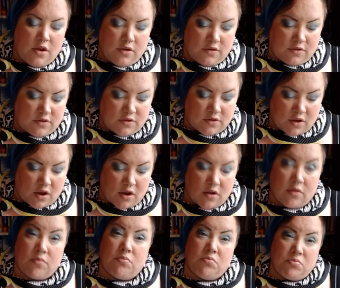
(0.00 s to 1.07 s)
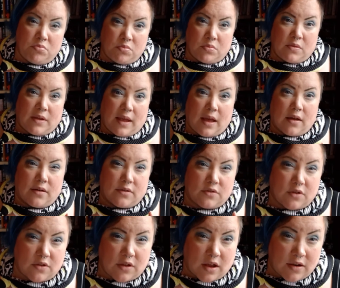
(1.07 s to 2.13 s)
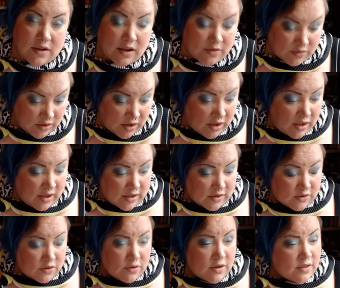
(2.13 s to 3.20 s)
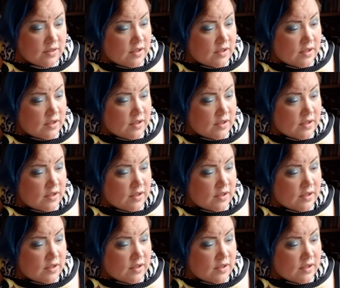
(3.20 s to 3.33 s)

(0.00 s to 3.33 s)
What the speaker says: So, yeah, I'll just get down into it.